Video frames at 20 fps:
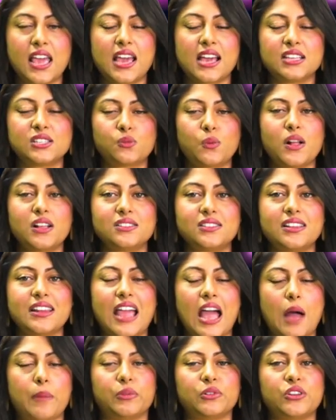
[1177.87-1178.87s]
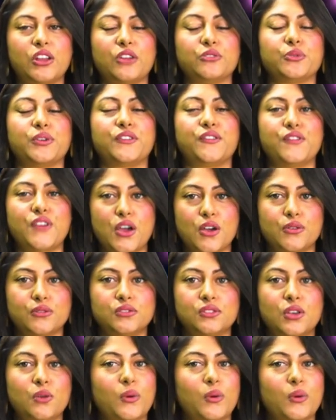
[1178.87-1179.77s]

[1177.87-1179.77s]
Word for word: as well as on Apple and Android phones.